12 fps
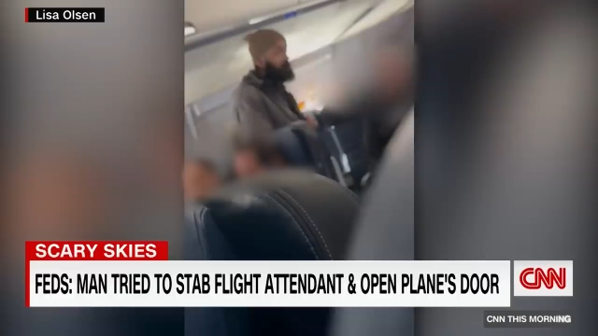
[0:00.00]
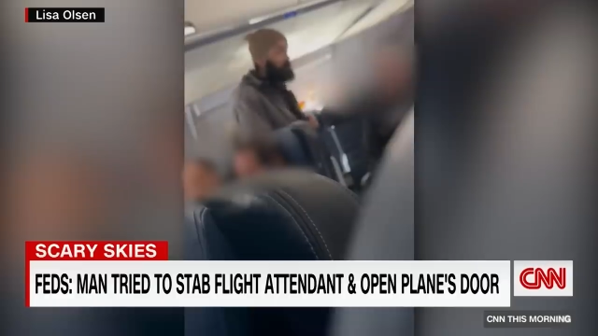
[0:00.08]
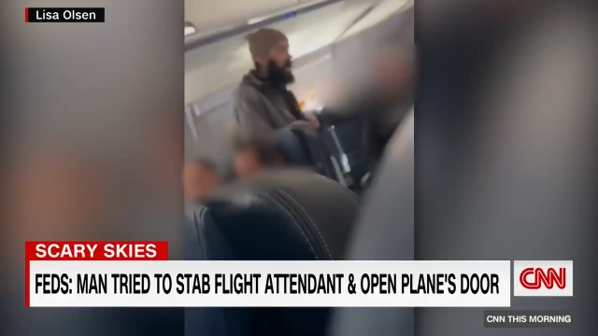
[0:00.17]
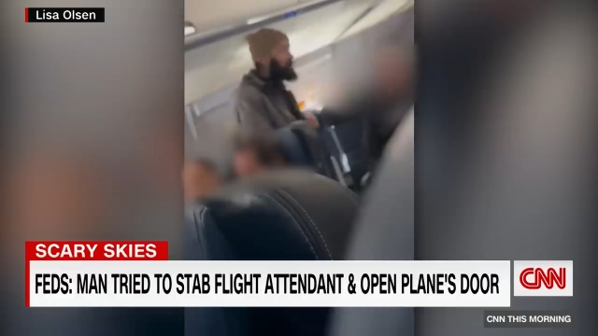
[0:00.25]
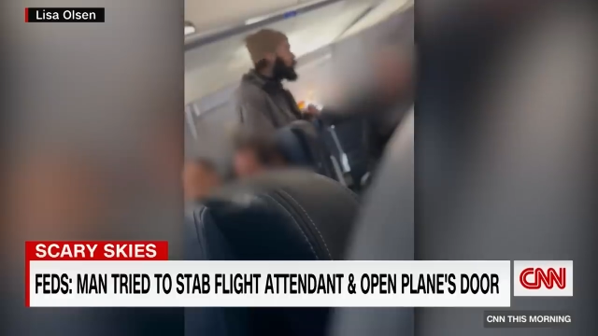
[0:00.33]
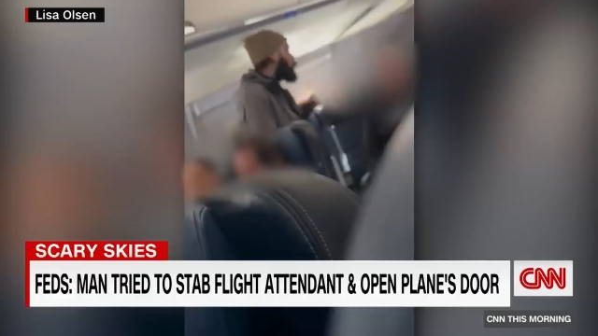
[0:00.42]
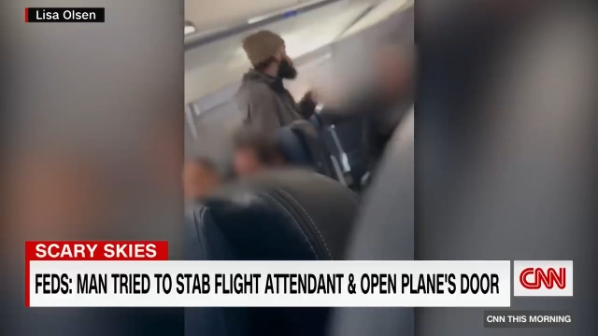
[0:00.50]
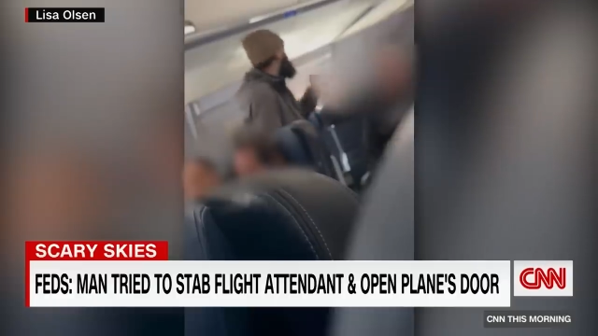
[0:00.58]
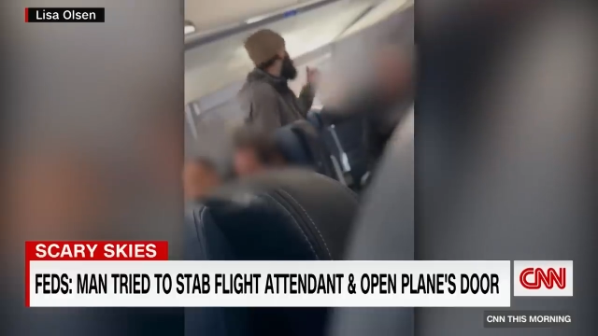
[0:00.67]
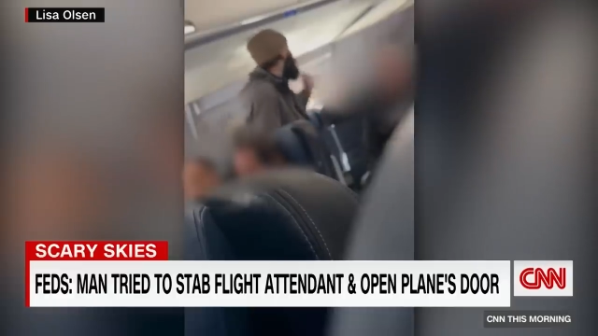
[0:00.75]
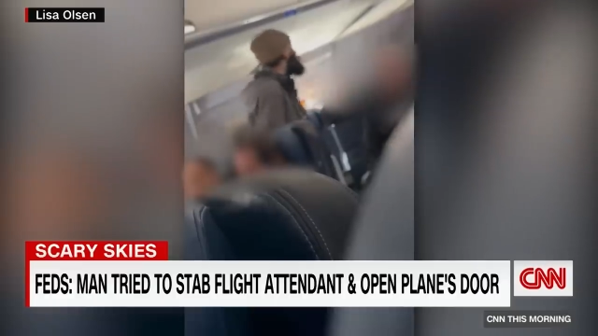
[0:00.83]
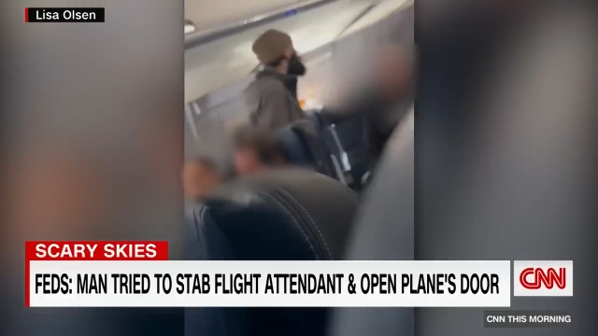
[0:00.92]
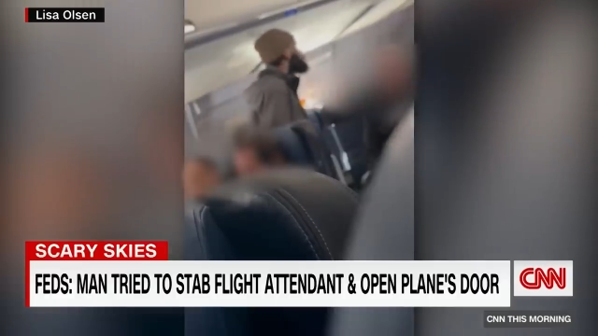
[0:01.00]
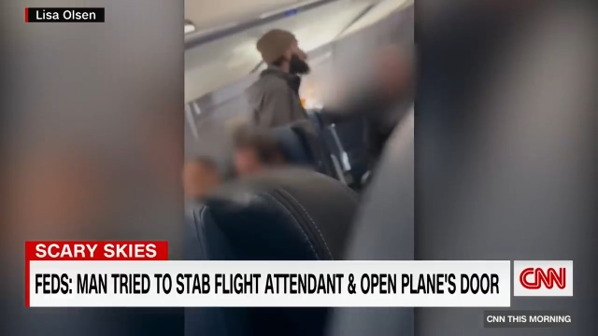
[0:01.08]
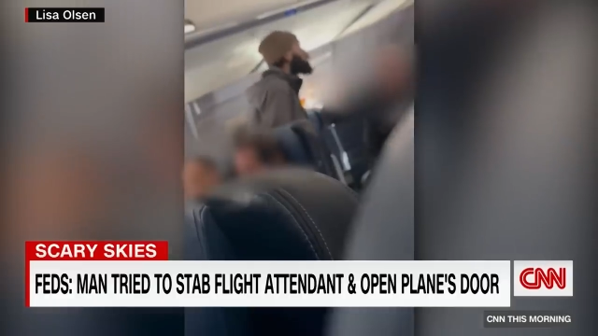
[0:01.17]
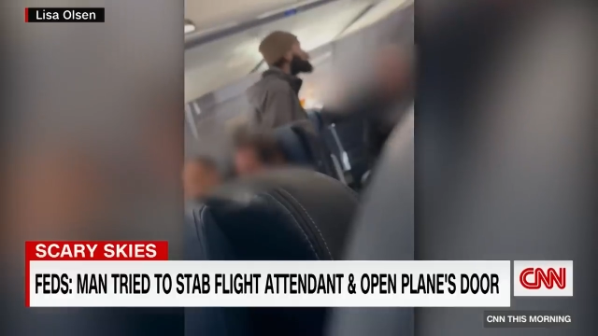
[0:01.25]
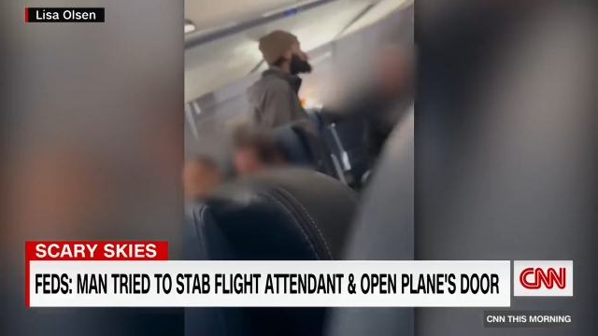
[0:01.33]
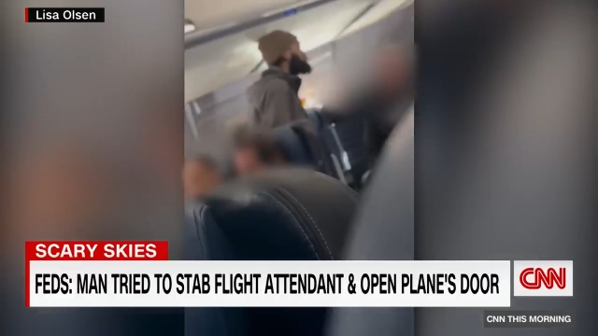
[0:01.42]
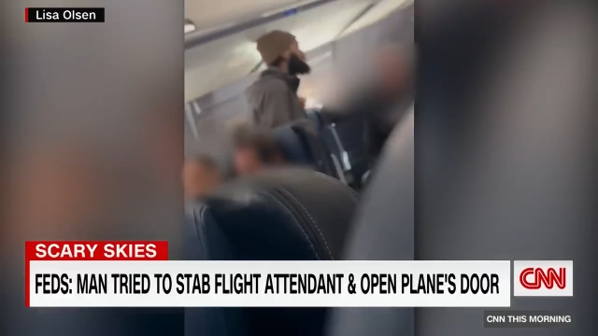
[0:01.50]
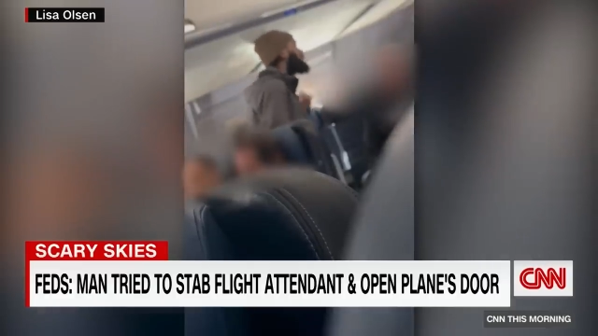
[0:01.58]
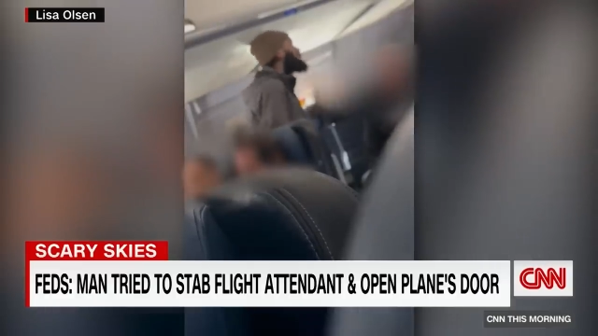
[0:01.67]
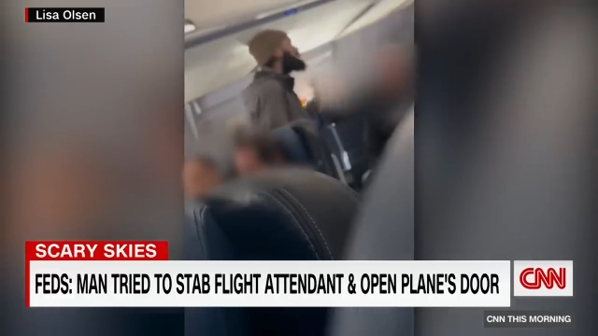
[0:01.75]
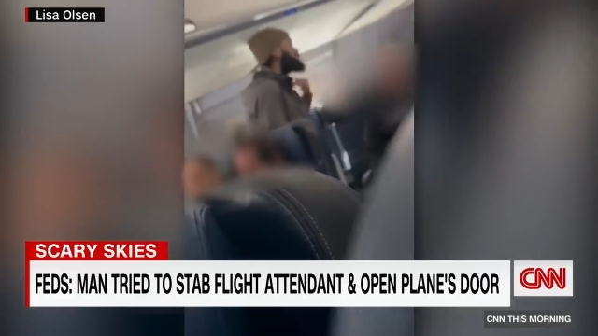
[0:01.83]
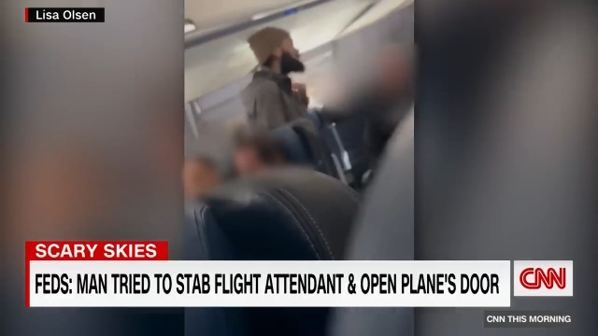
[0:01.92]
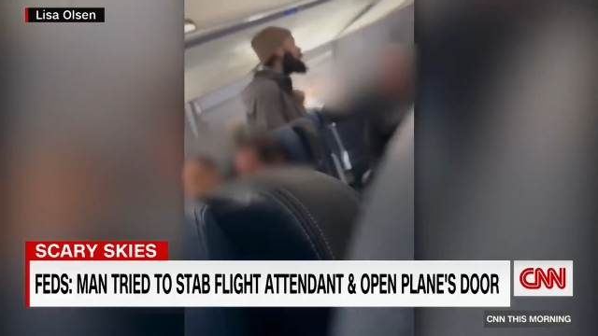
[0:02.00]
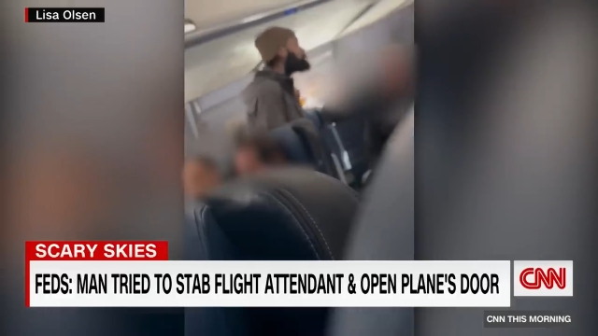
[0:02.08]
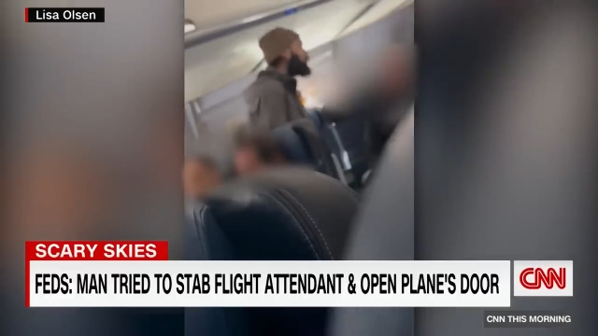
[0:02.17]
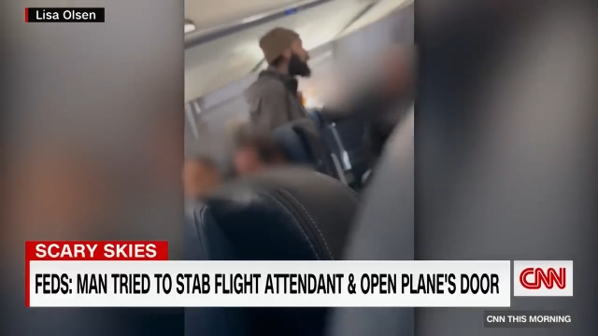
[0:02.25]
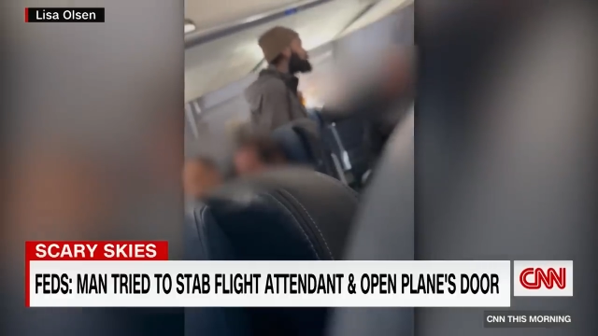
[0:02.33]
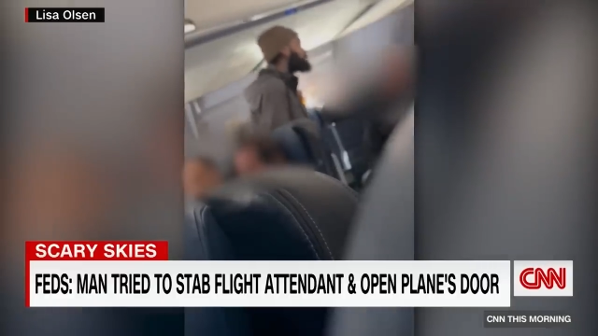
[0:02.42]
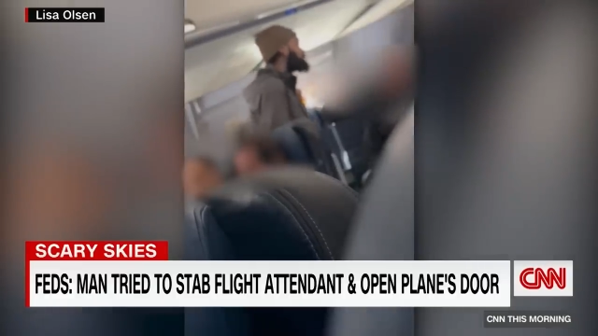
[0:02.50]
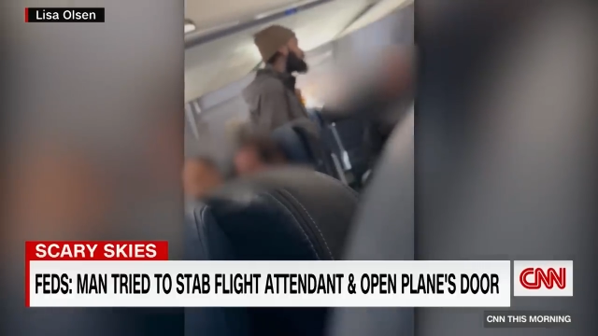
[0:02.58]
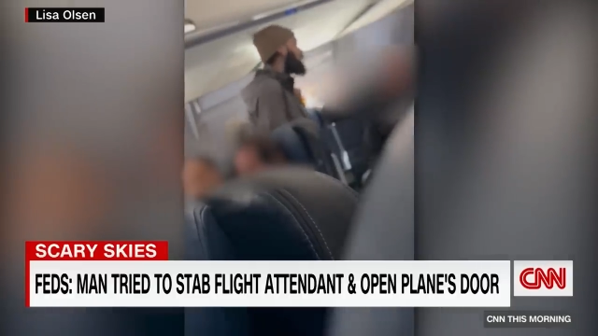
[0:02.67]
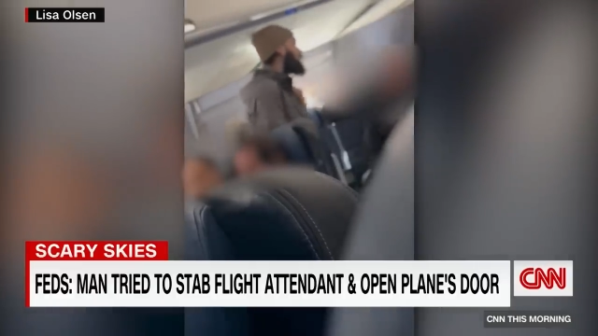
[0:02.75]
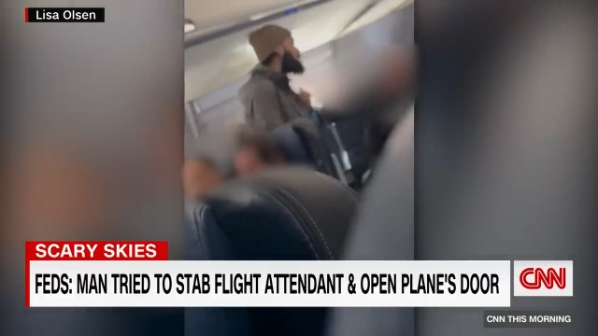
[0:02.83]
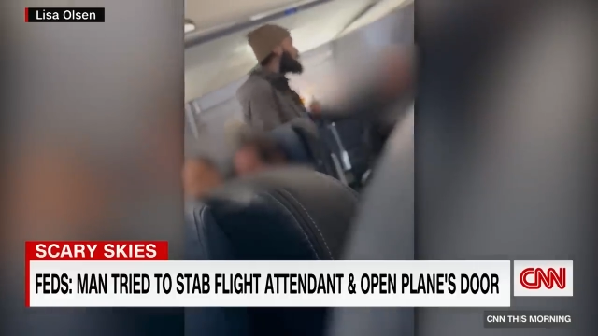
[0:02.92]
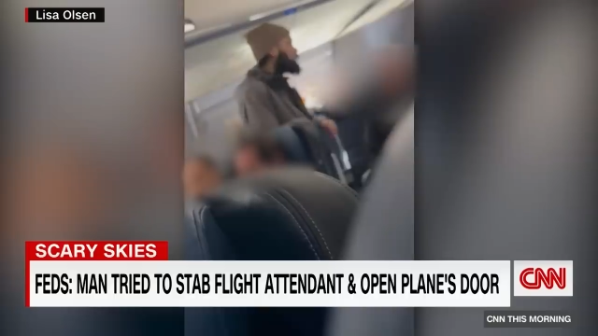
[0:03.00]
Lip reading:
[unreadable: no face in view]